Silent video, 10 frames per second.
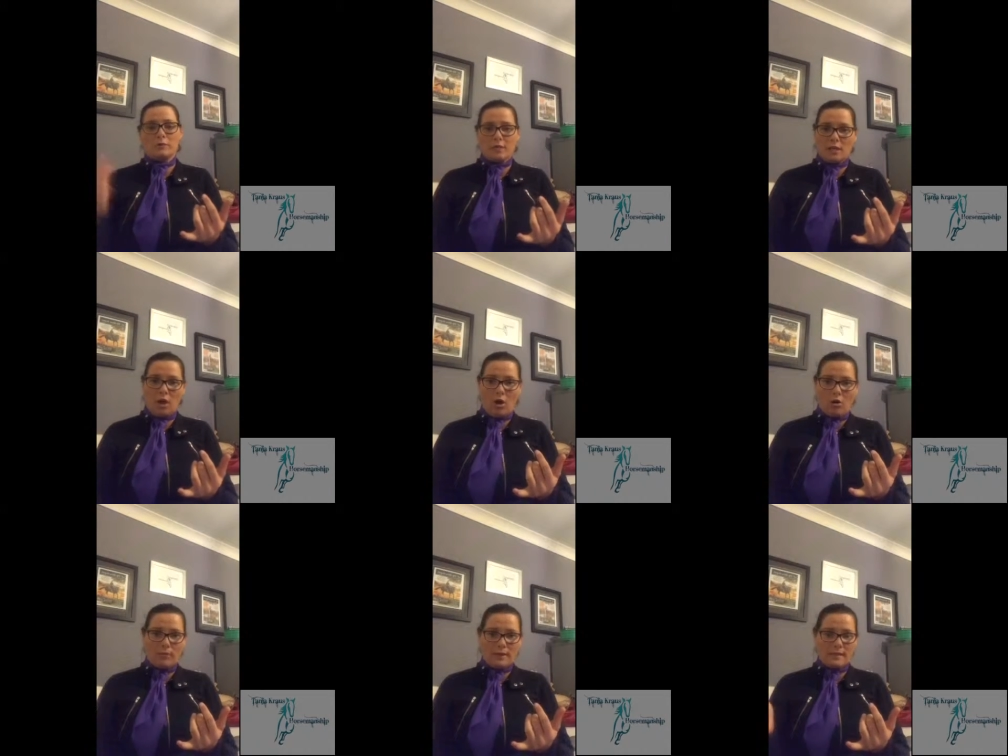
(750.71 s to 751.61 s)
We've done a
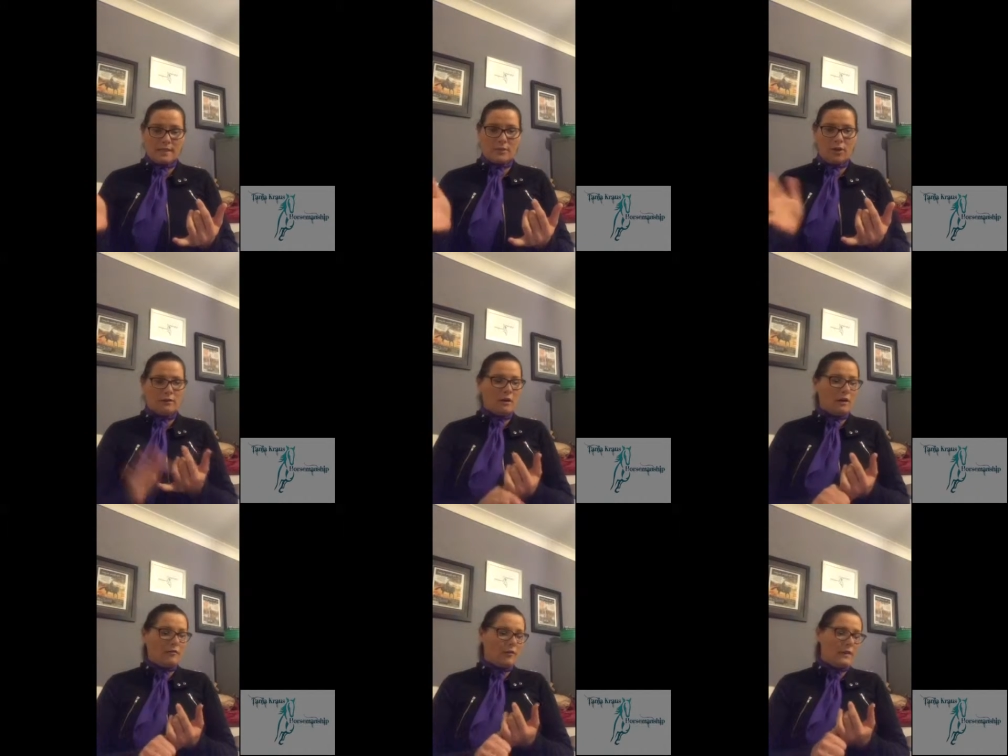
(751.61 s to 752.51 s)
whole Monday Night
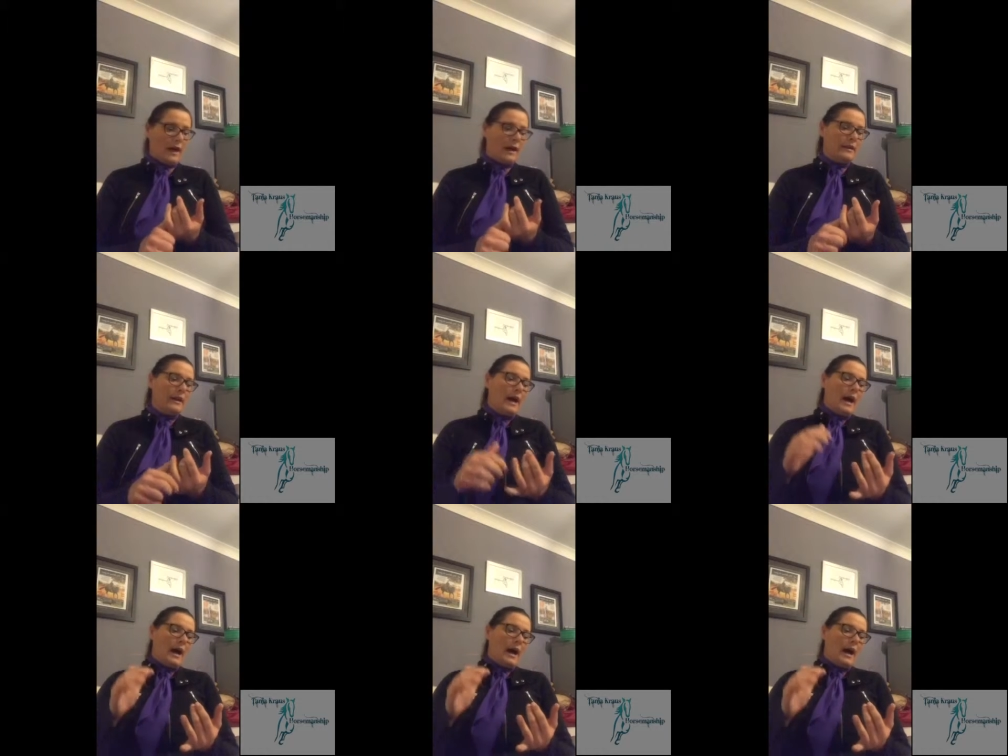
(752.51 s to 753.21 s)
Live on that.